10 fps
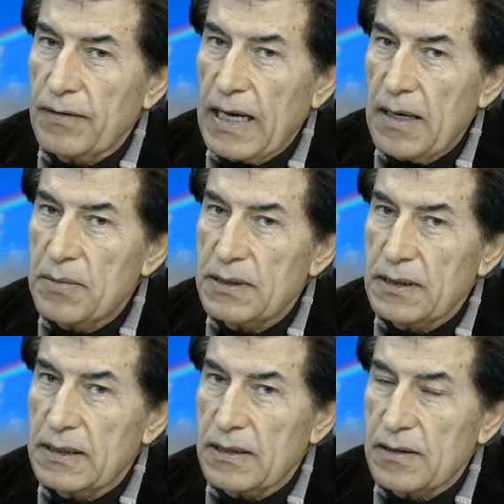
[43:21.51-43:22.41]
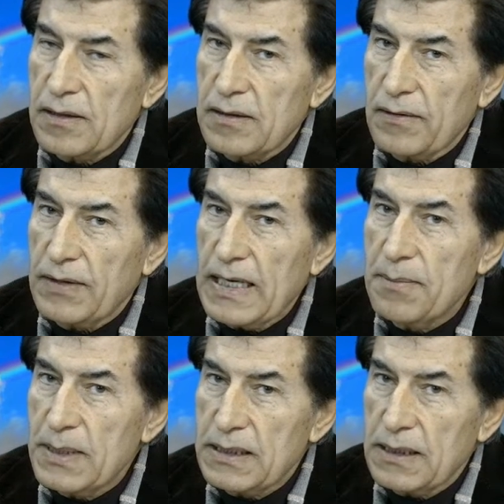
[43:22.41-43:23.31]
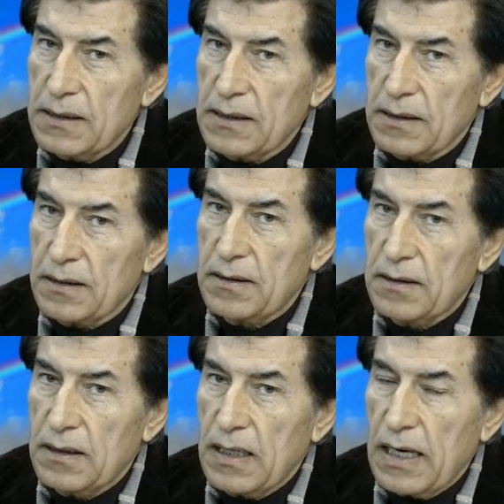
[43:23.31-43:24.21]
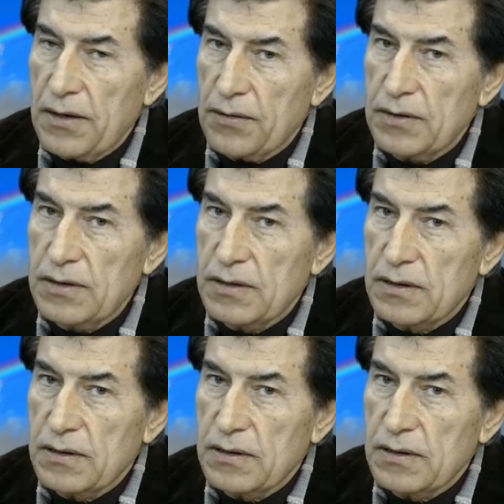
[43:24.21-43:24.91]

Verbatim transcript: habit in the sense of imitating others